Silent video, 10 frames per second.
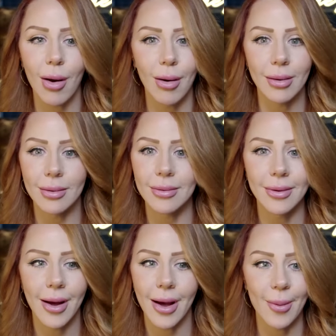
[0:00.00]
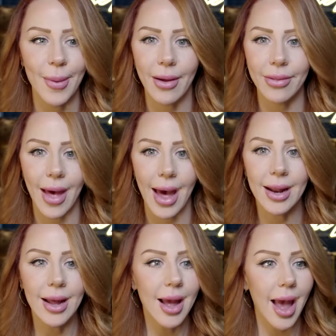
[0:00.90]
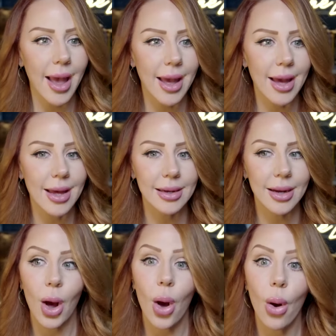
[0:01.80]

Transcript: all about that. And